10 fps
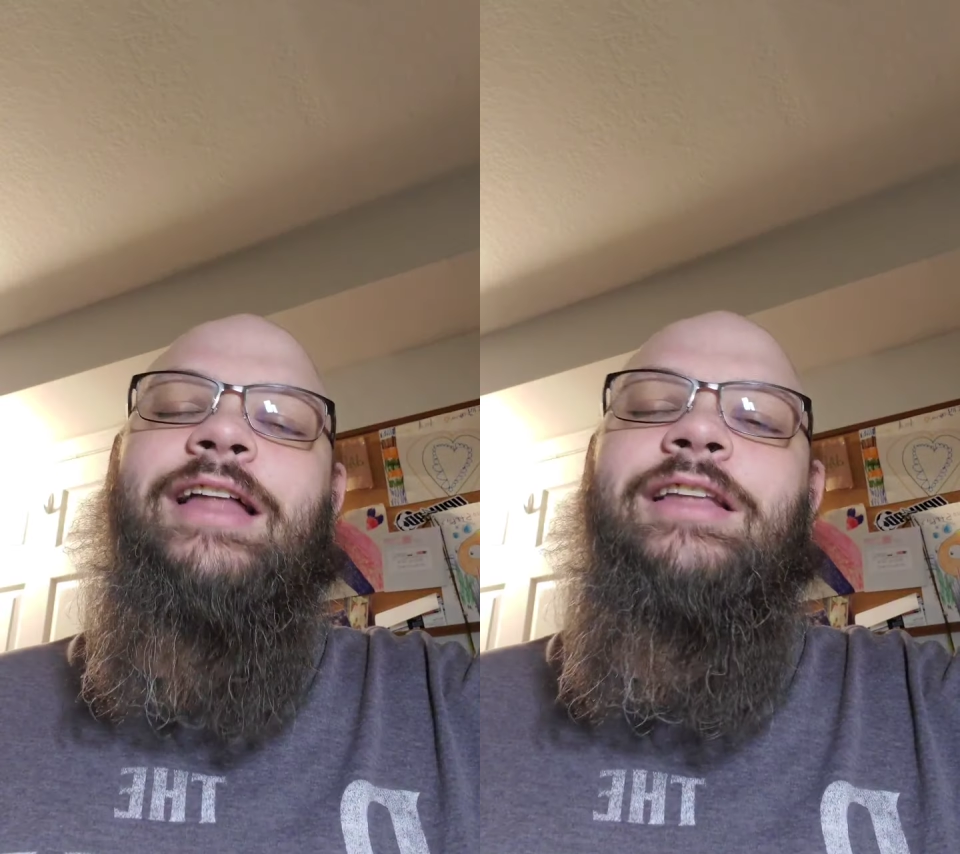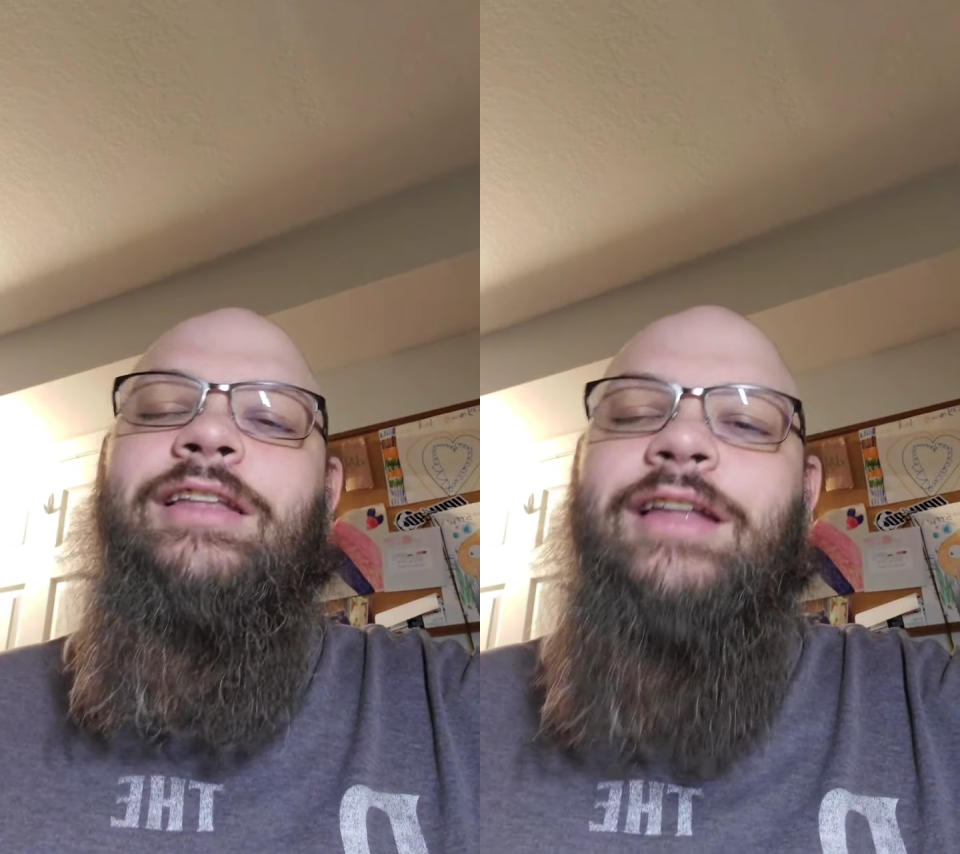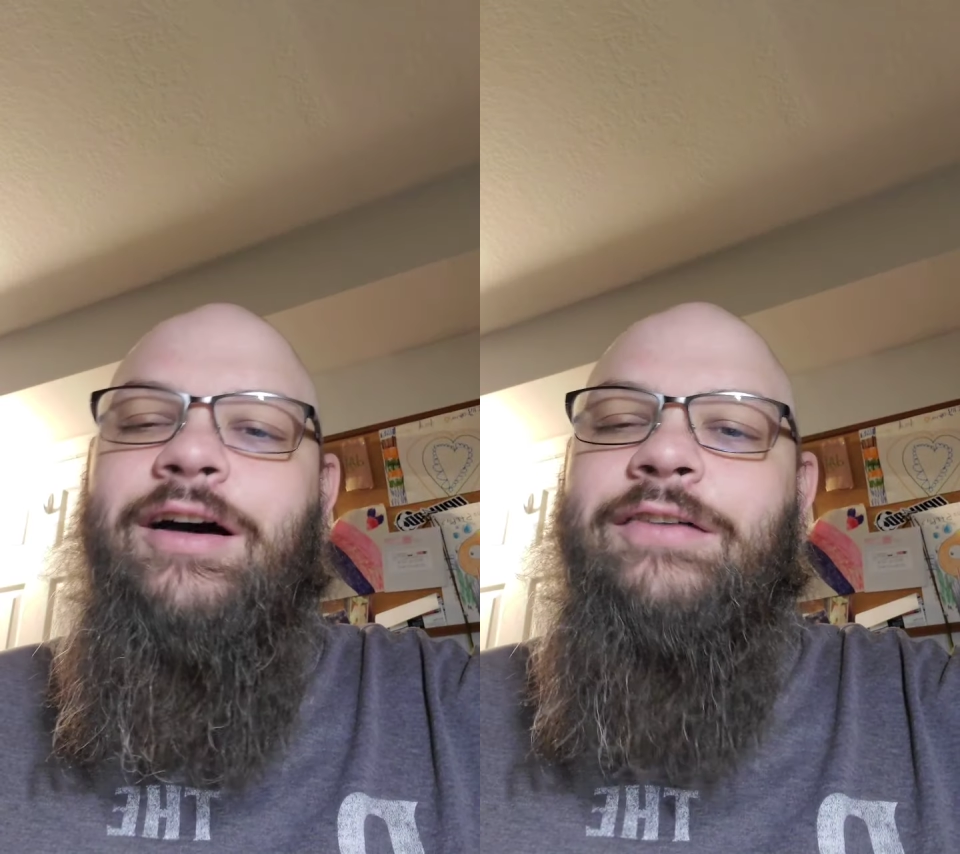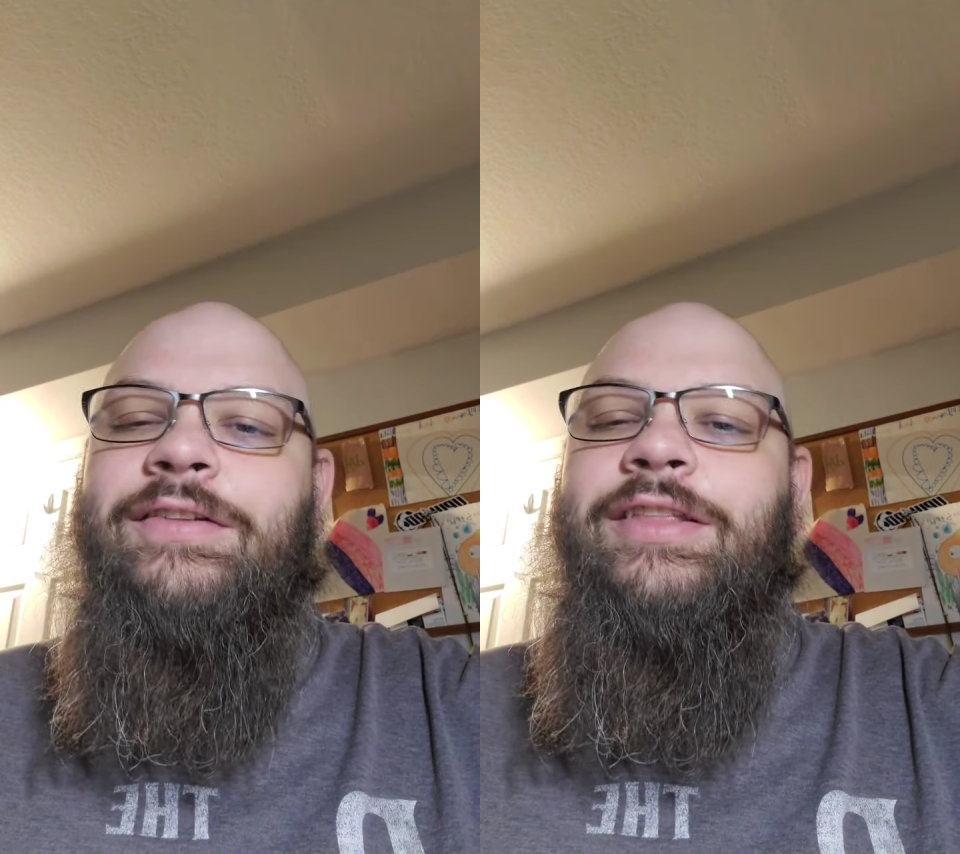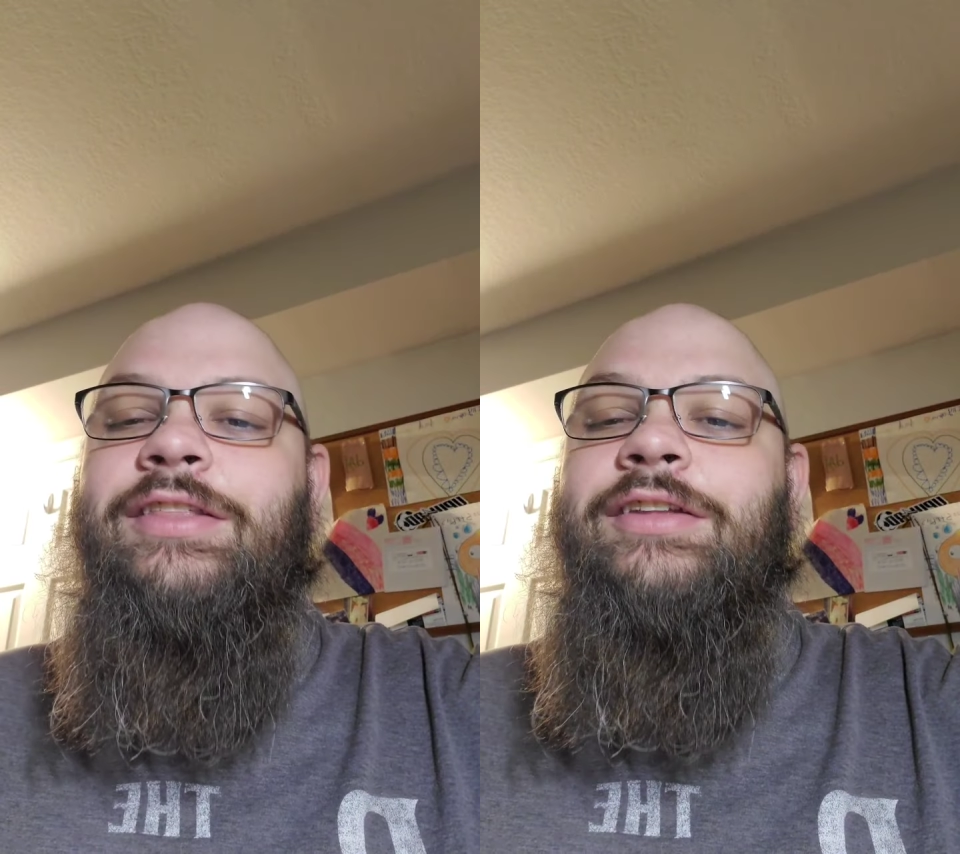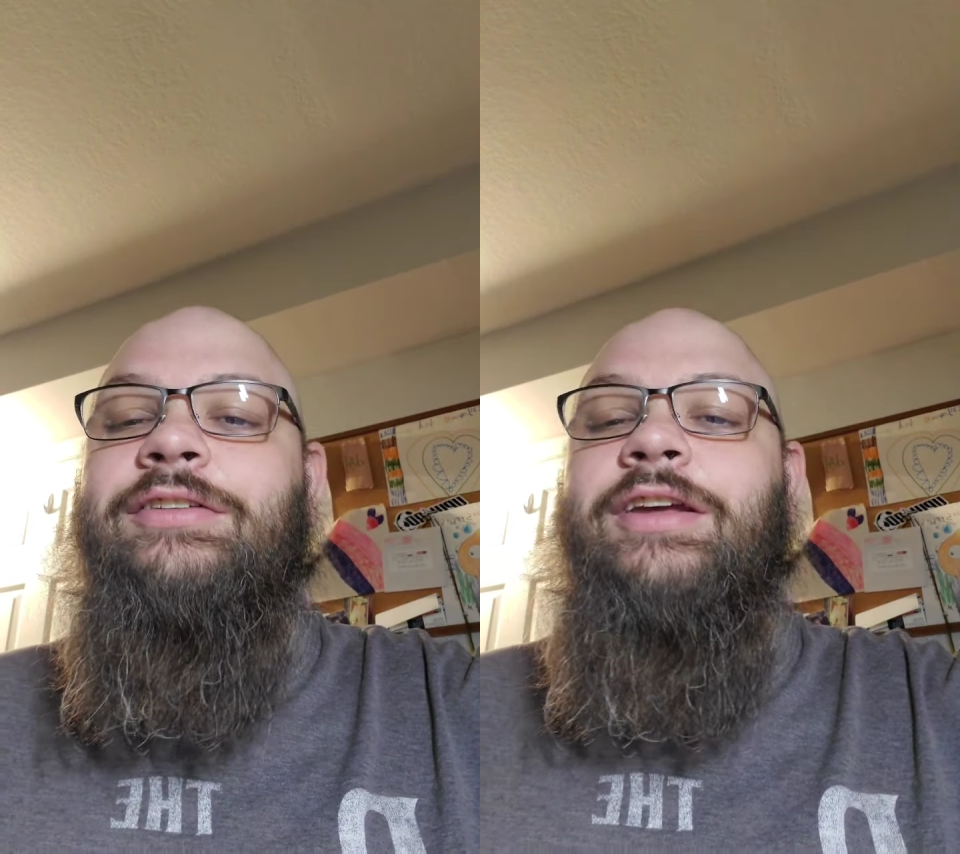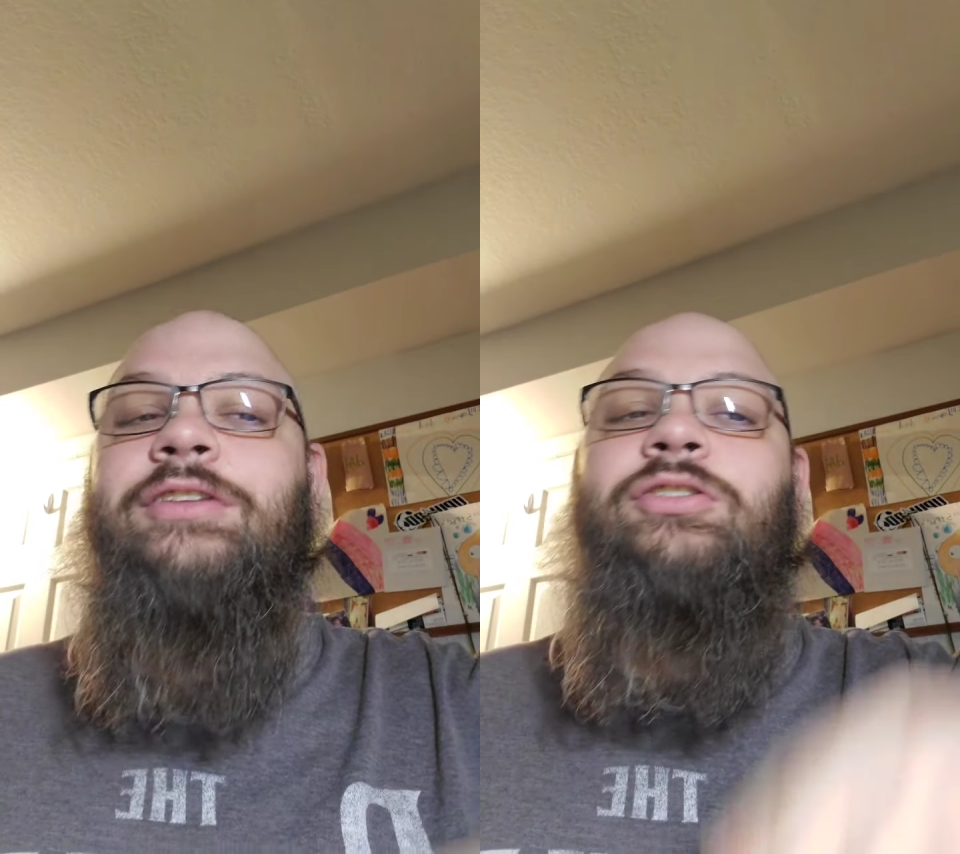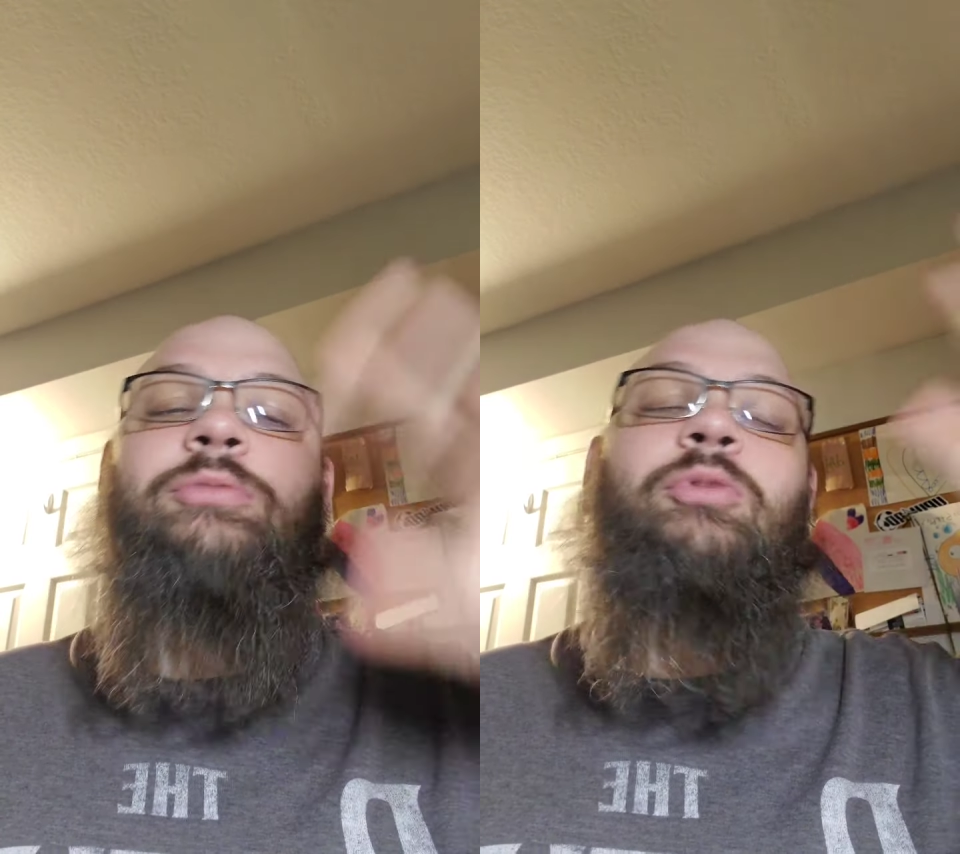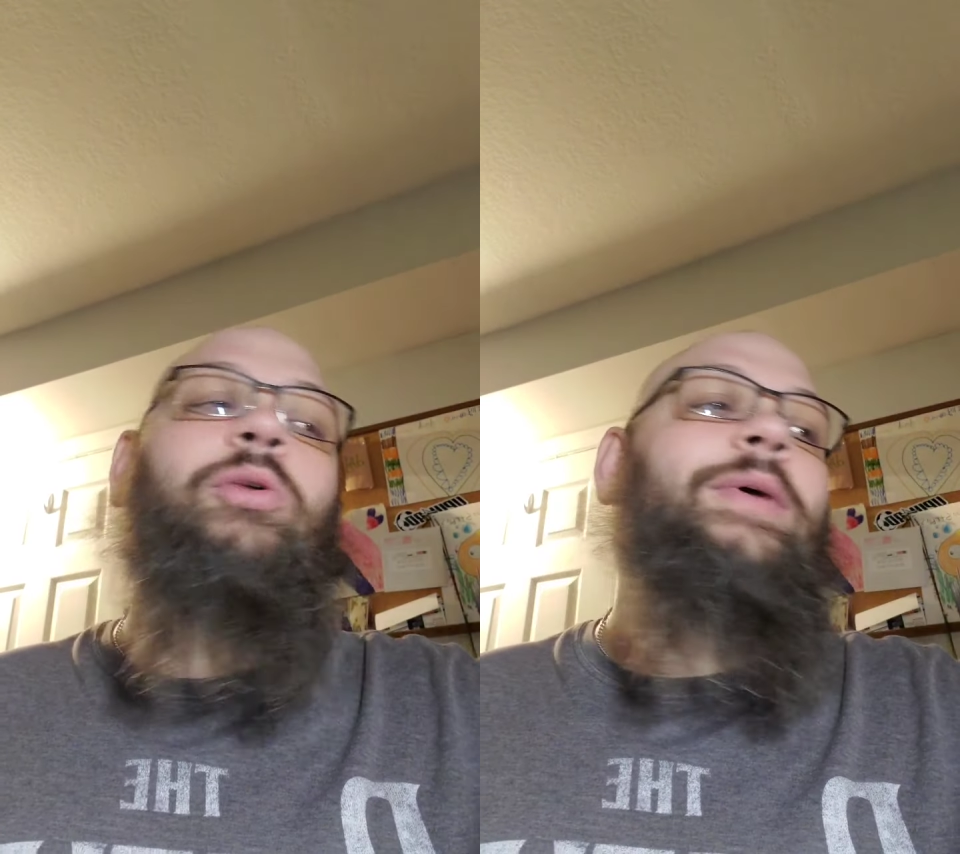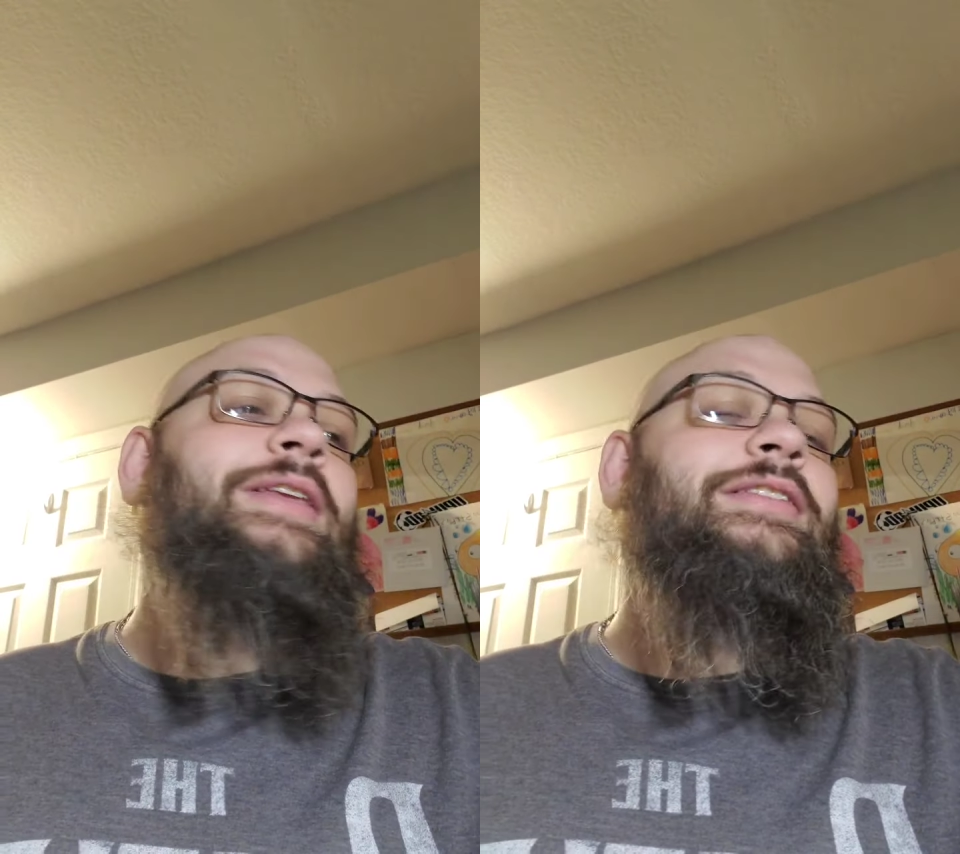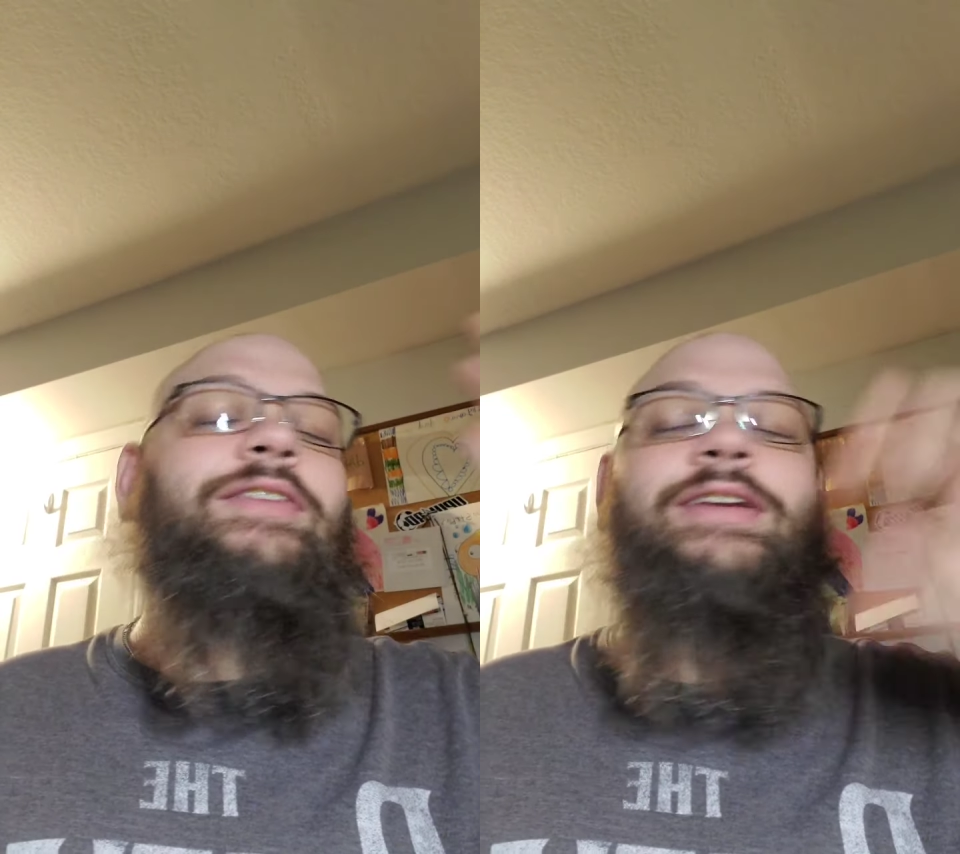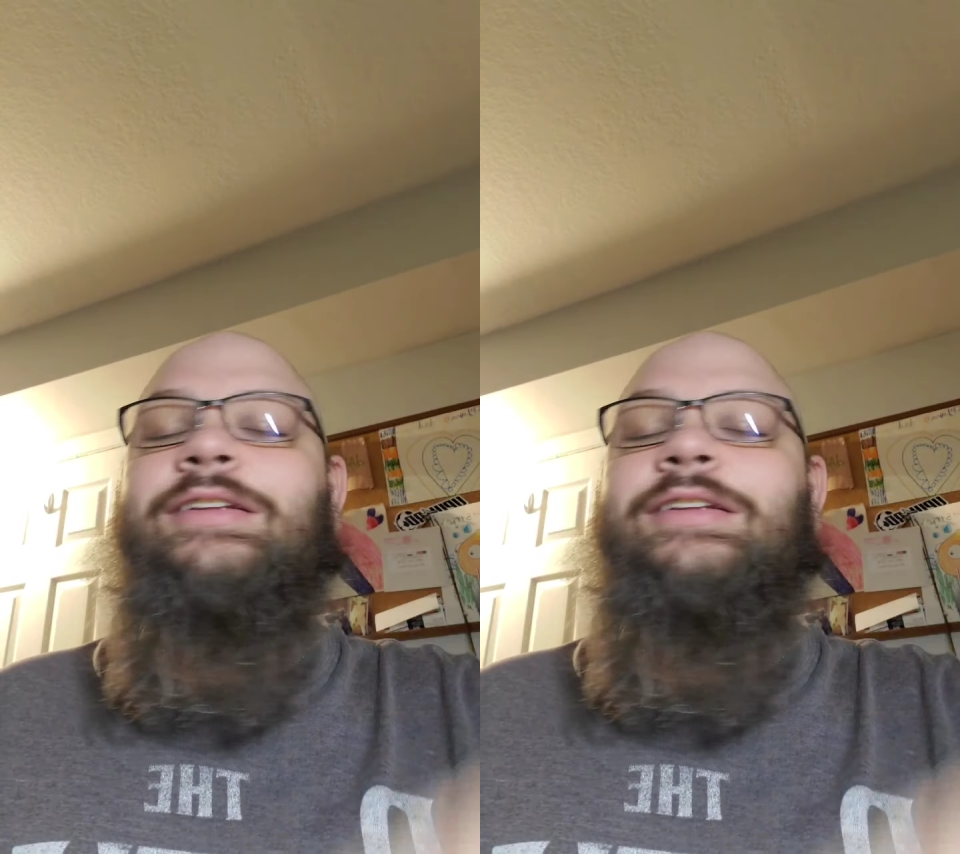love. And then there's like two more weeks of it,